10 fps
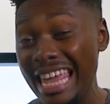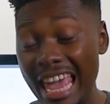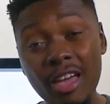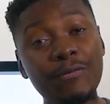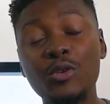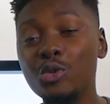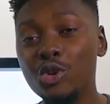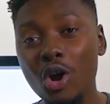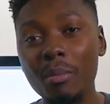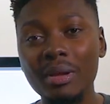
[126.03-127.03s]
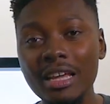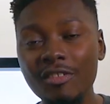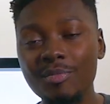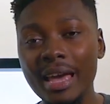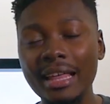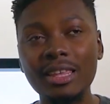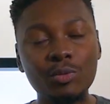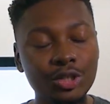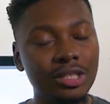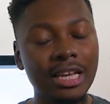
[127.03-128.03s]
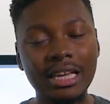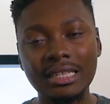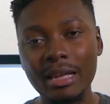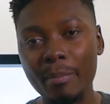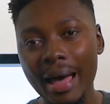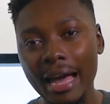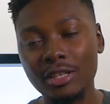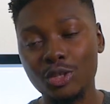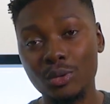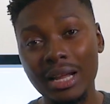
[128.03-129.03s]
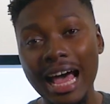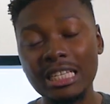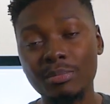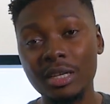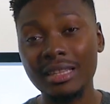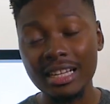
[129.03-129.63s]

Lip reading: If you do not believe me, I think we should take a step back to last month.